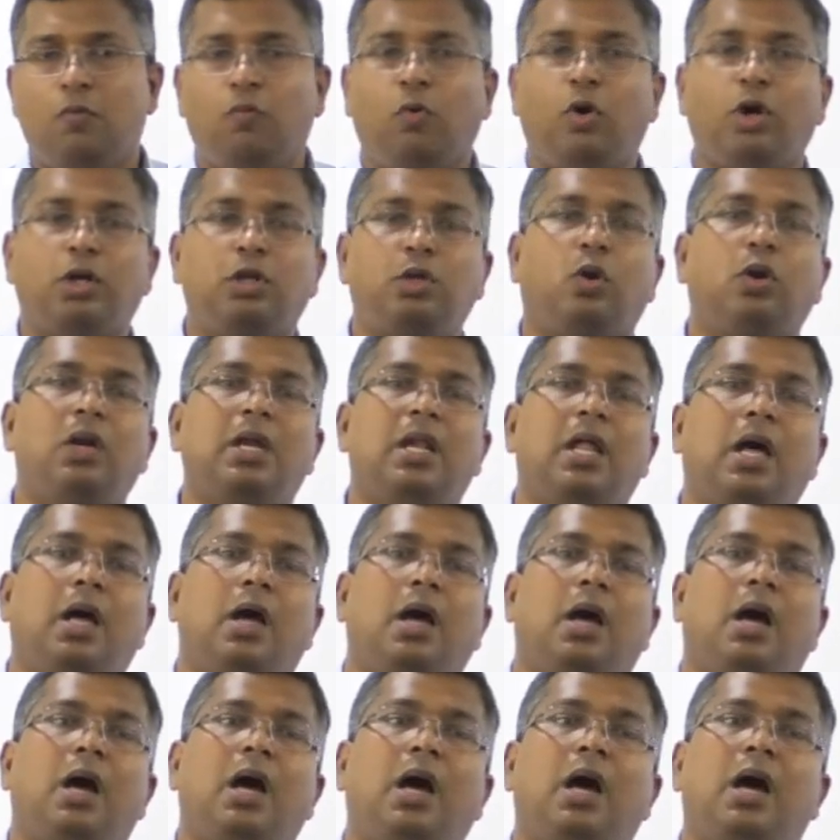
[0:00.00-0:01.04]
what all
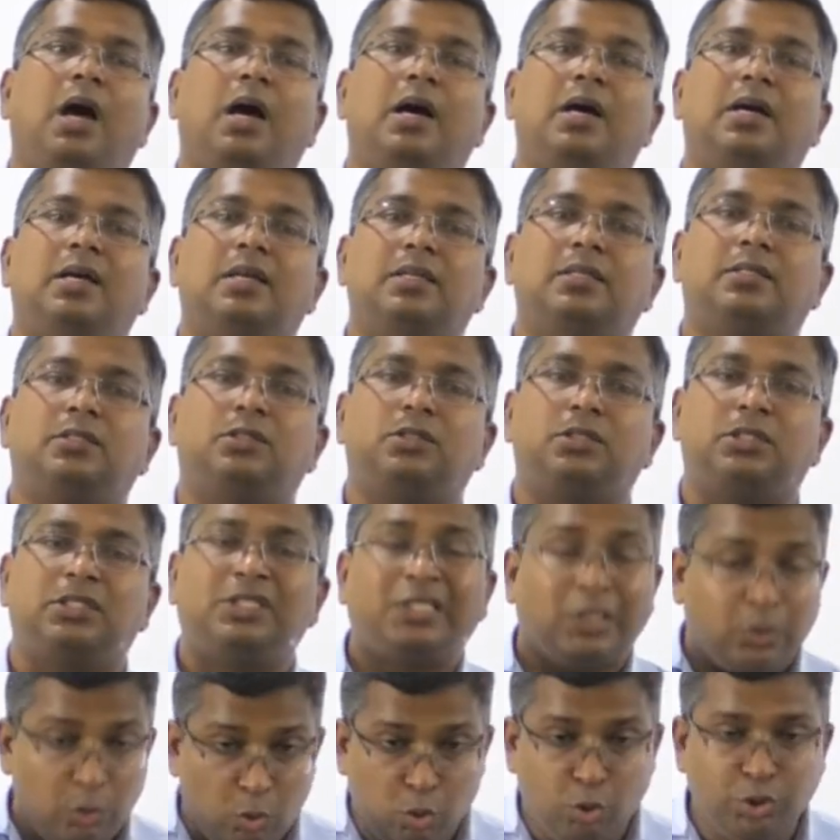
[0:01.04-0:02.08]
uh,
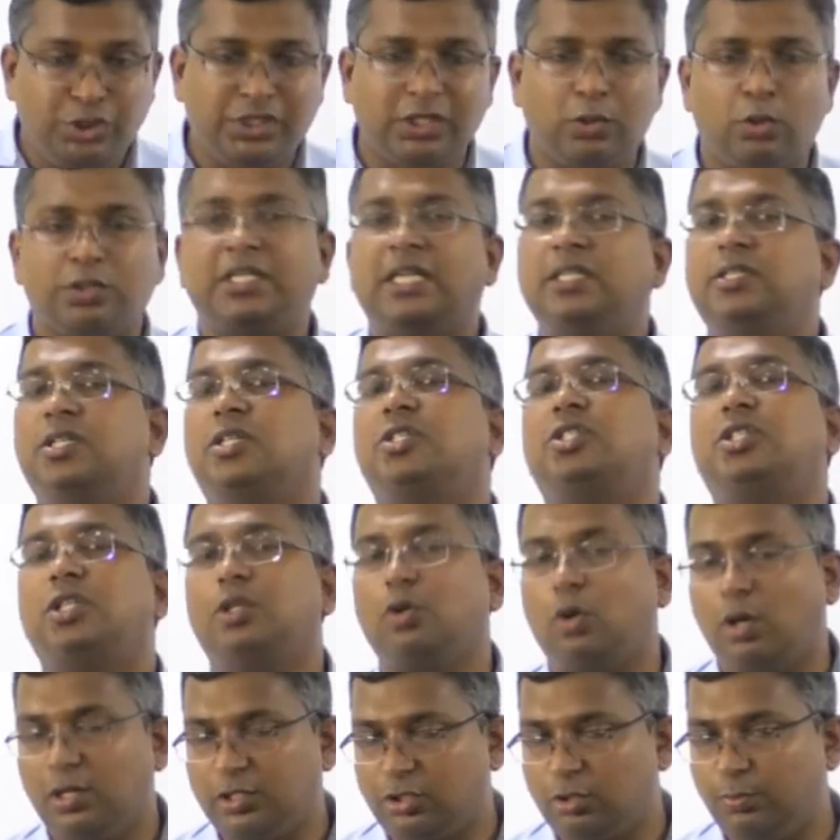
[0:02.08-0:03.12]
solution or
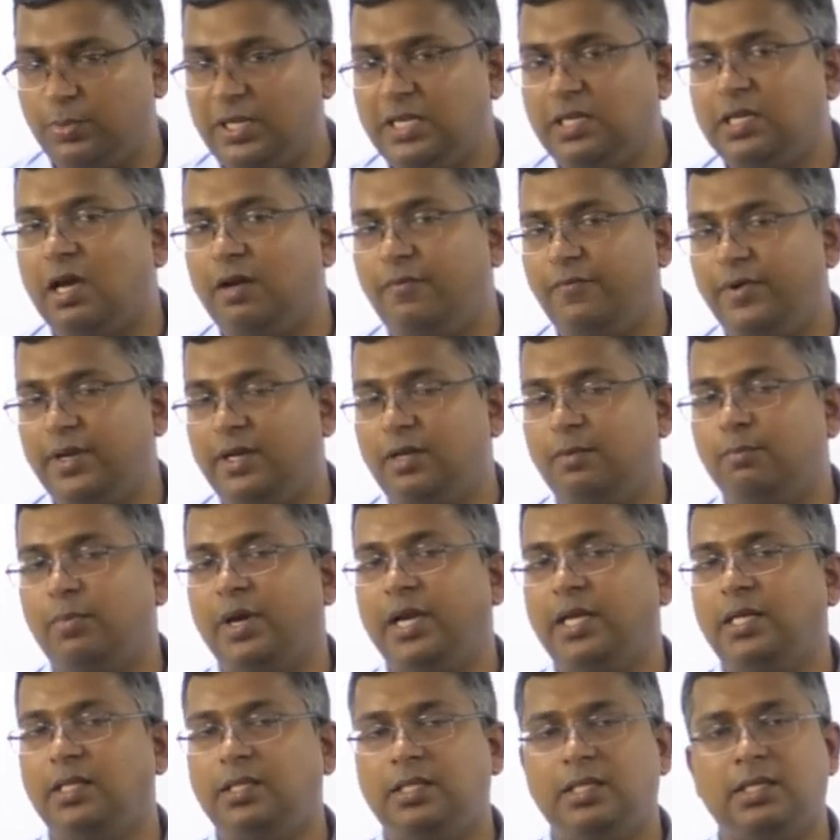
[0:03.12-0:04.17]
suggestion also been governed
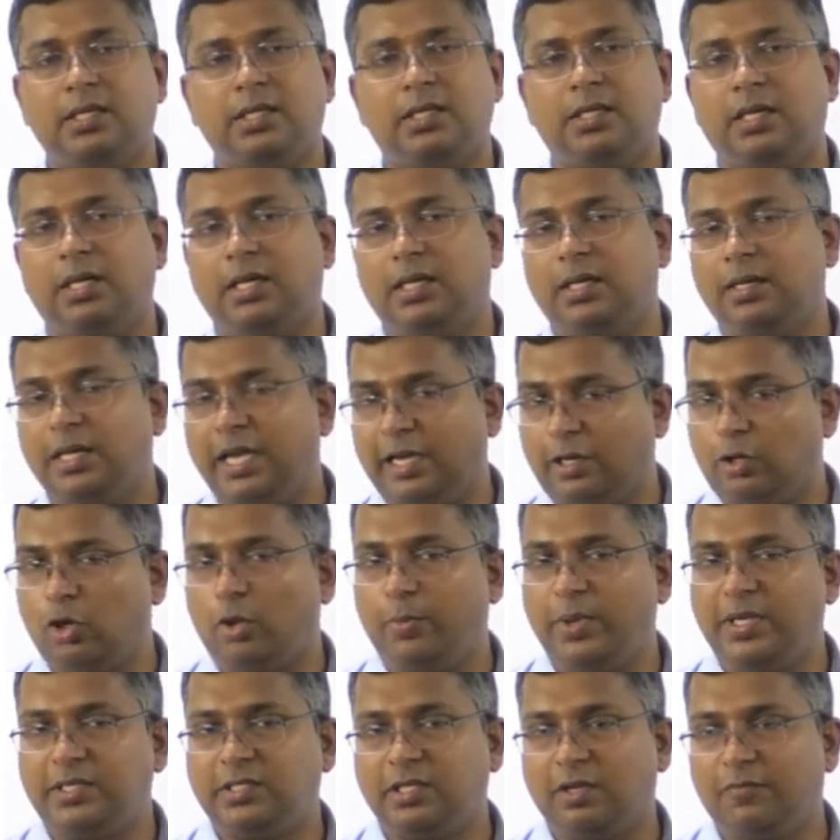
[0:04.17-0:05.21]
by the uh,
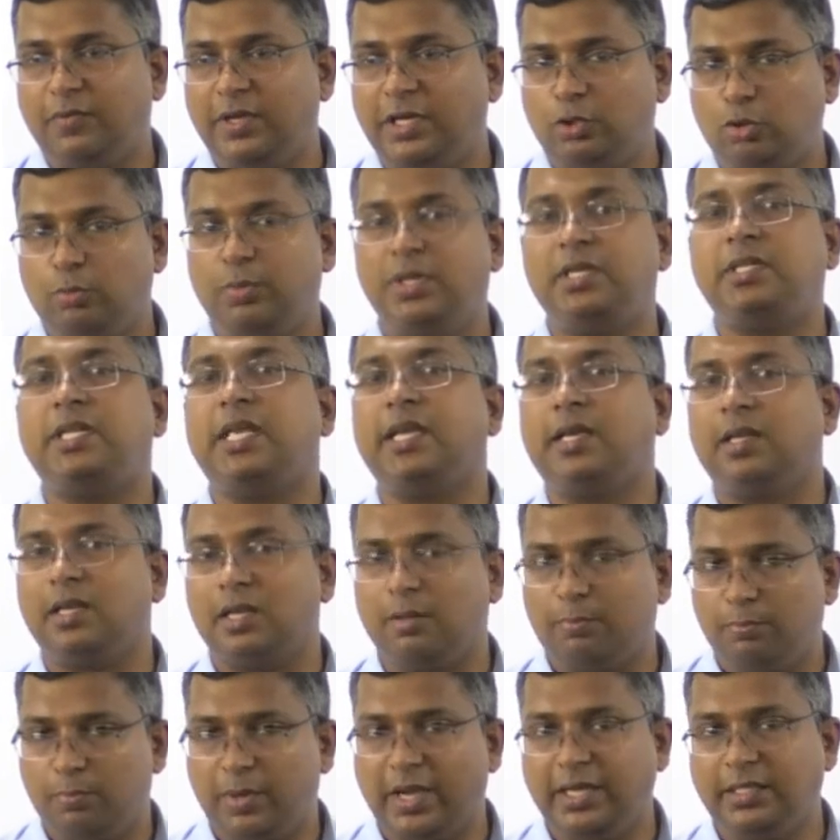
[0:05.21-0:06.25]
economic survey to be taken
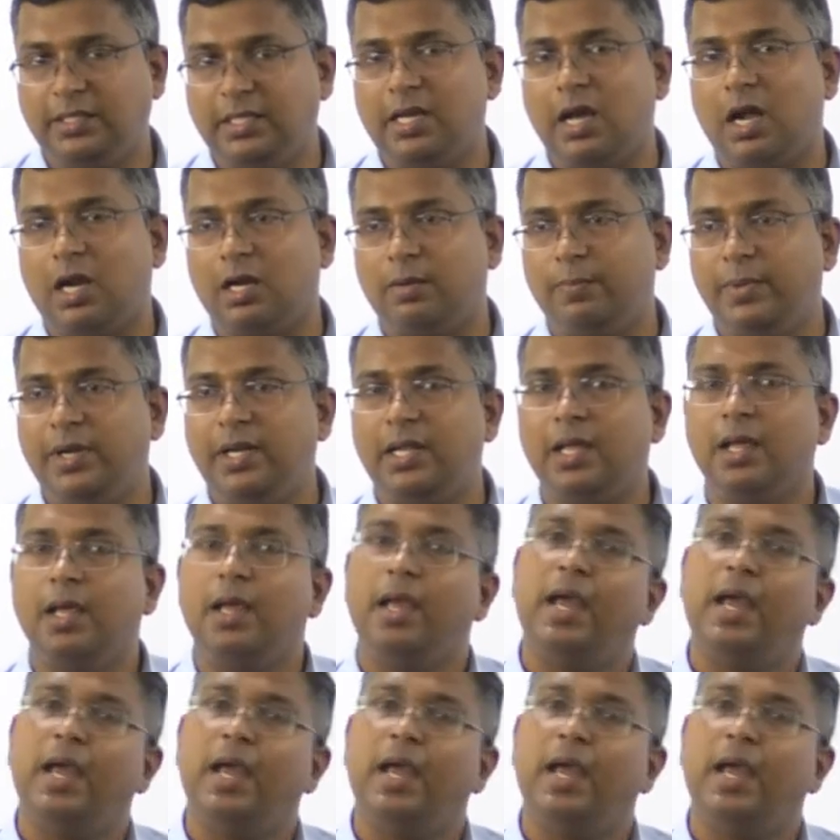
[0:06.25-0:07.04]
up by the government,